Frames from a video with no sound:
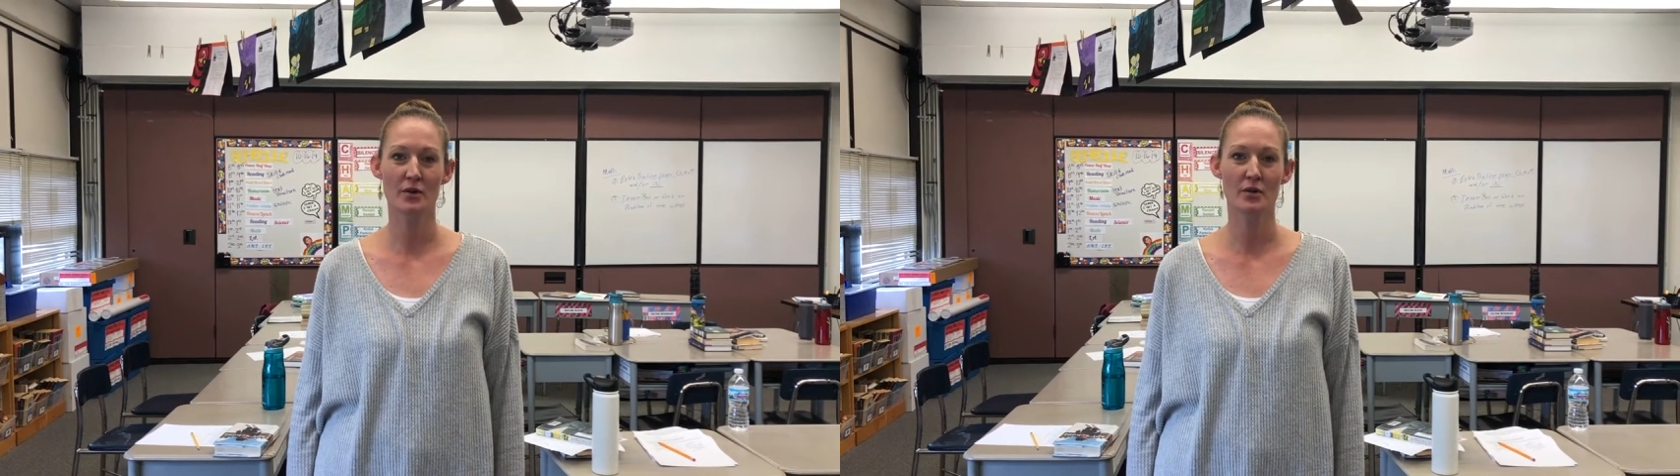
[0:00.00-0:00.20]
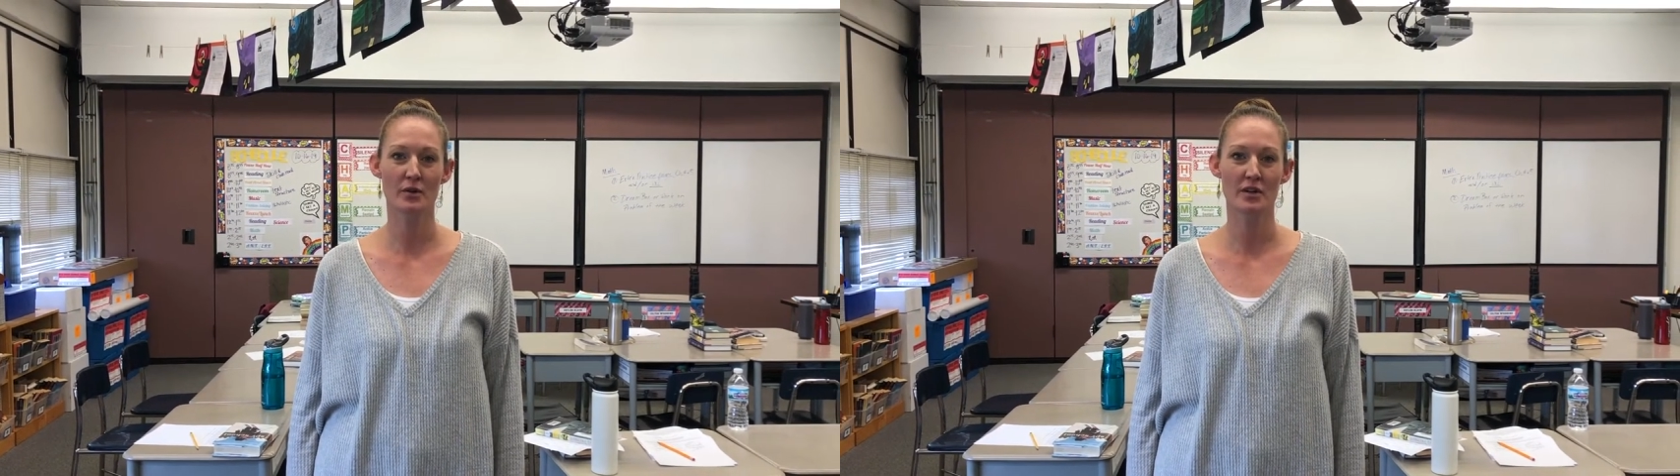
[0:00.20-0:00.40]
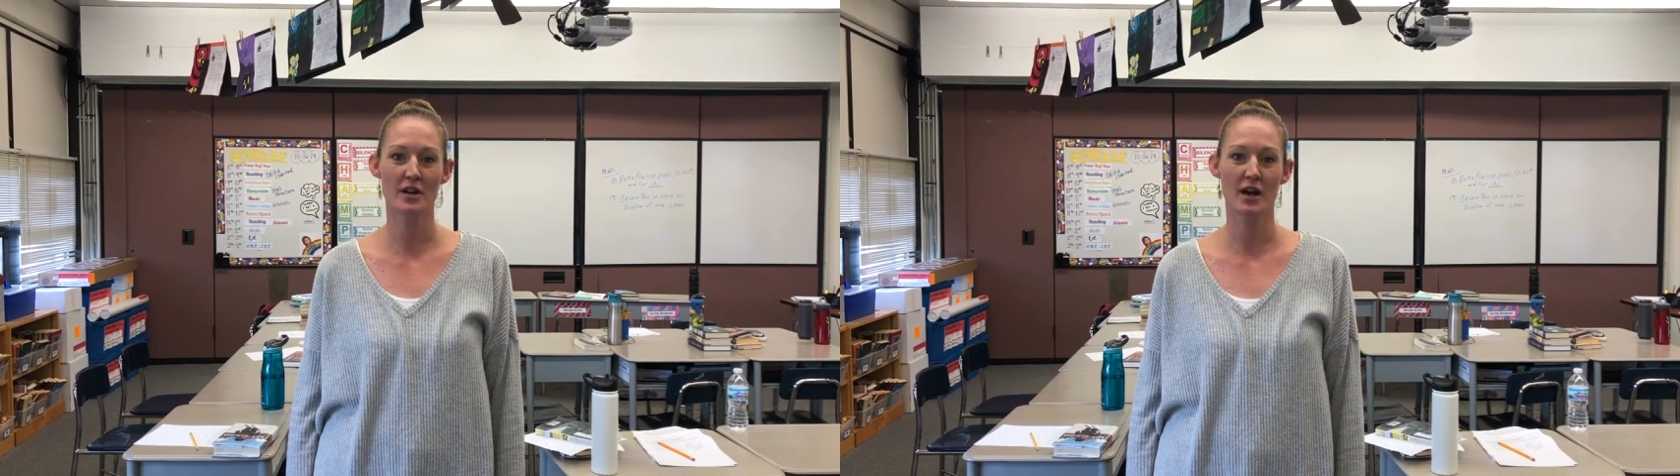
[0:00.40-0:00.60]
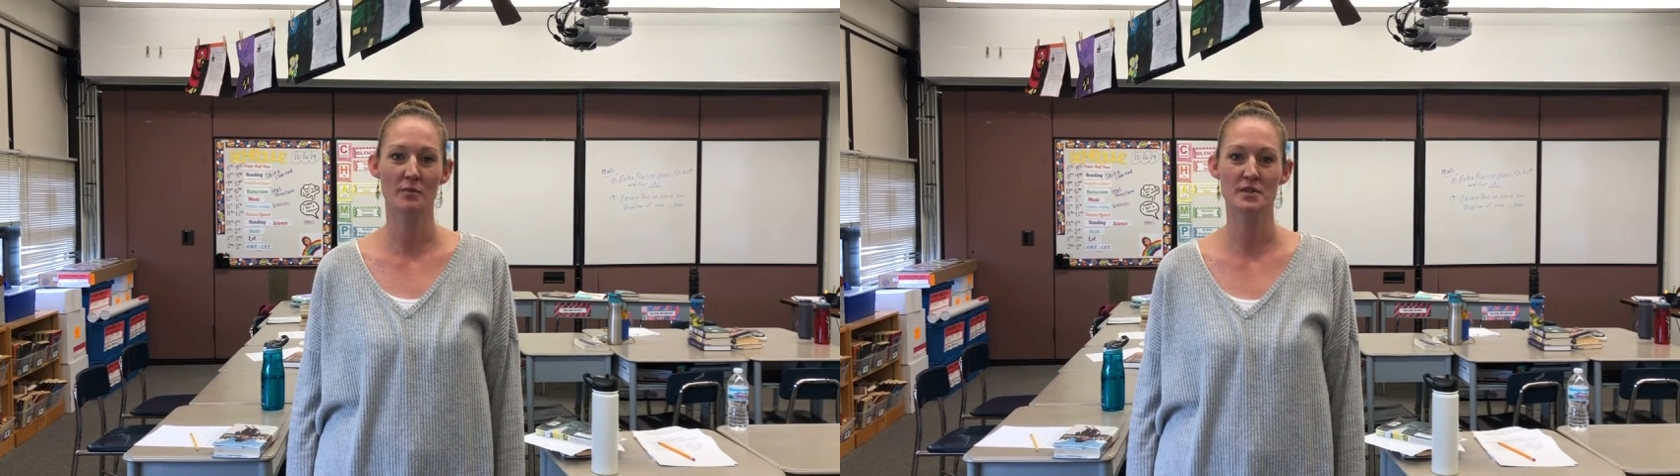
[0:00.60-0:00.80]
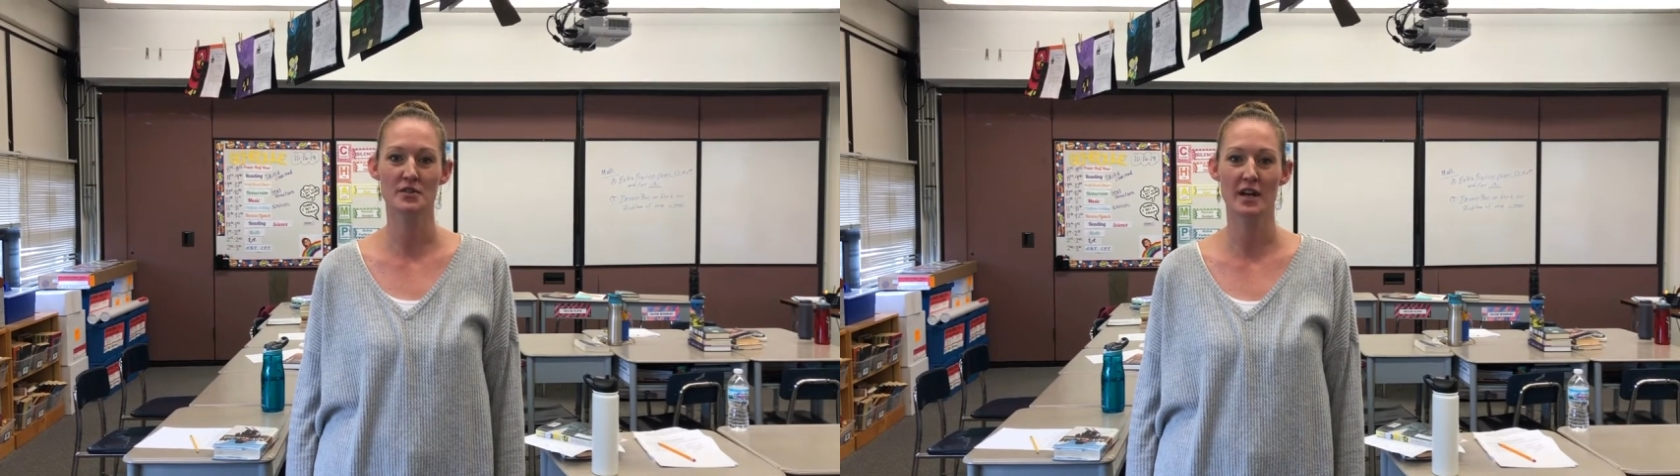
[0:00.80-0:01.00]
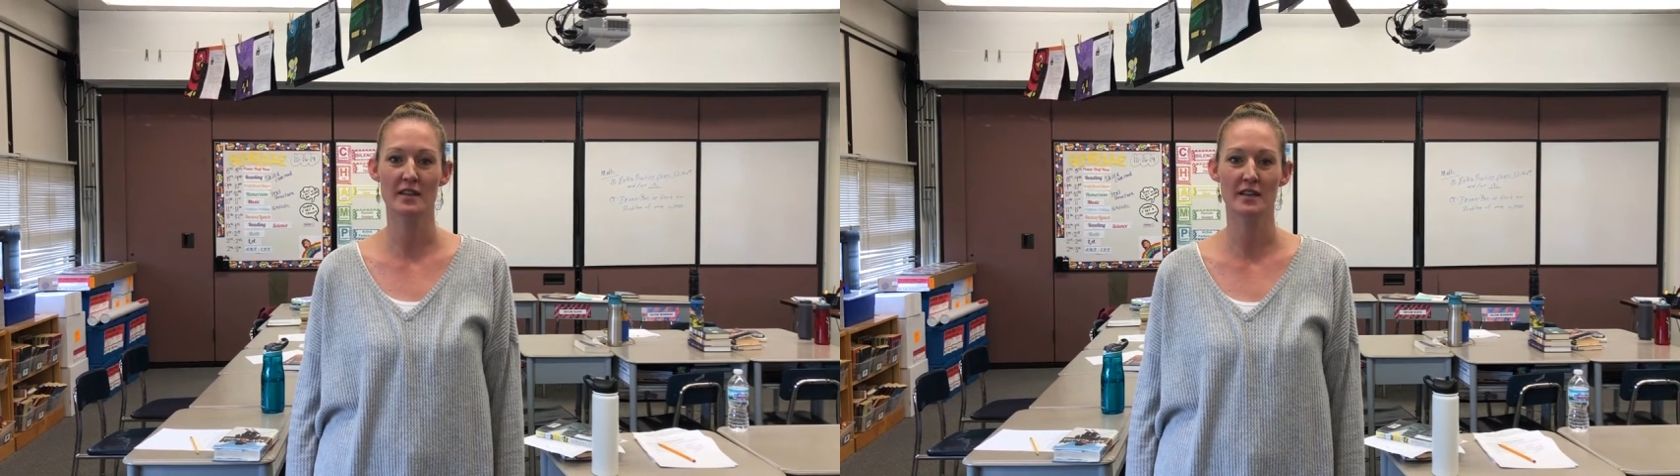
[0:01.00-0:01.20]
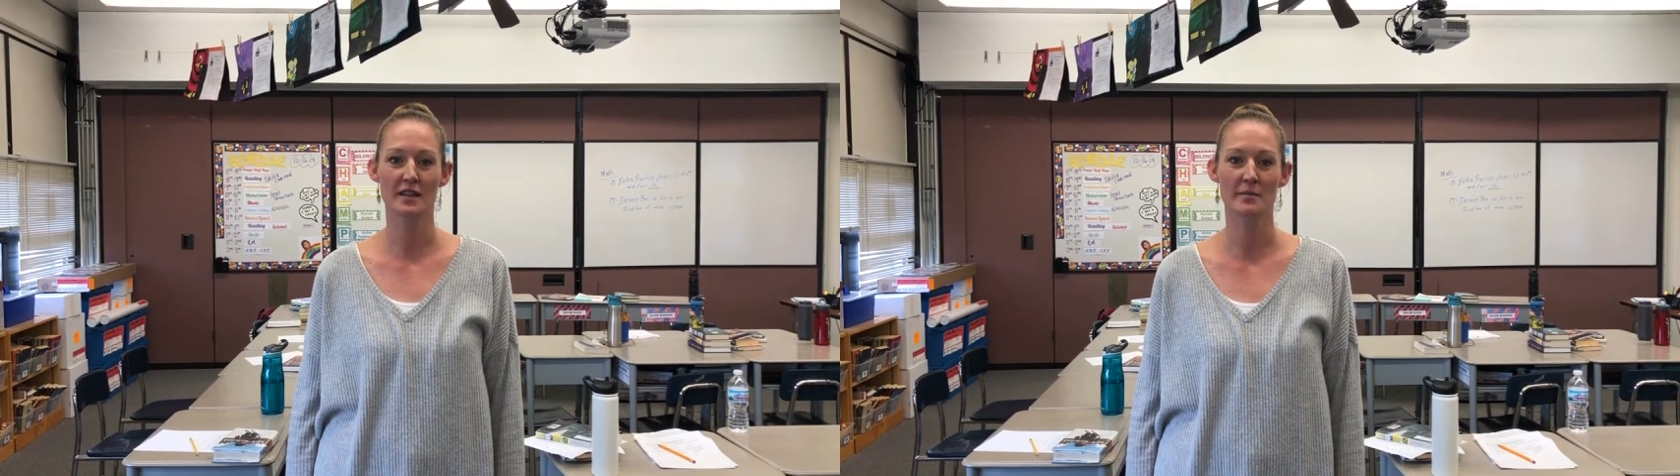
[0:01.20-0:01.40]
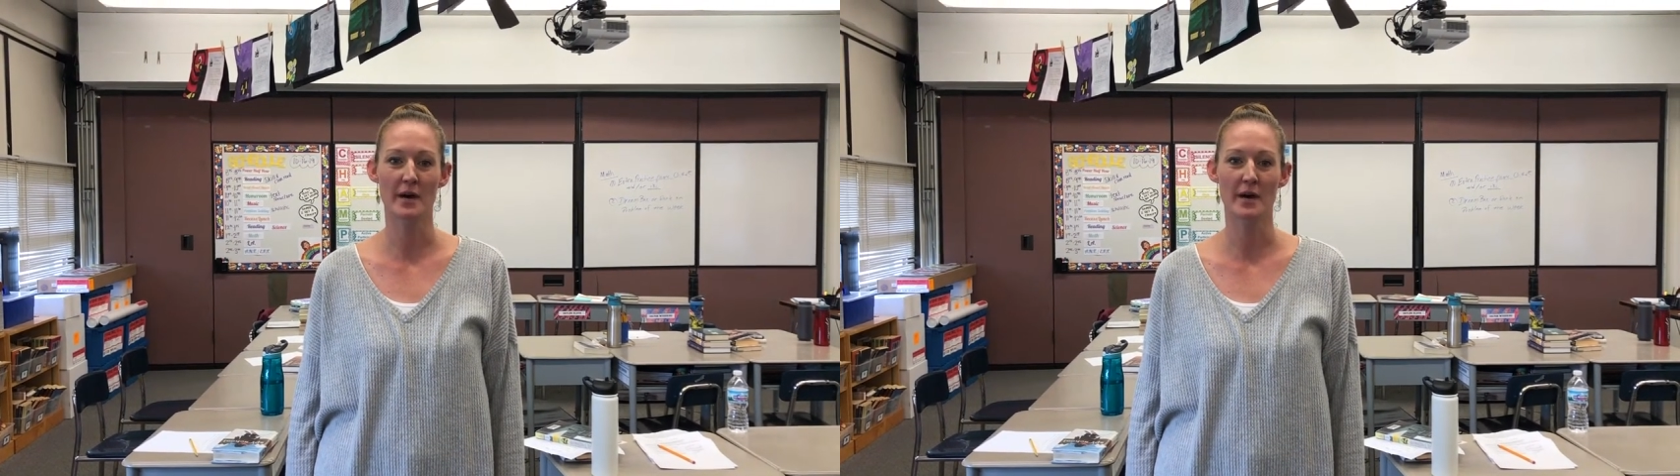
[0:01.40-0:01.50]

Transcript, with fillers: in order to help strengthen the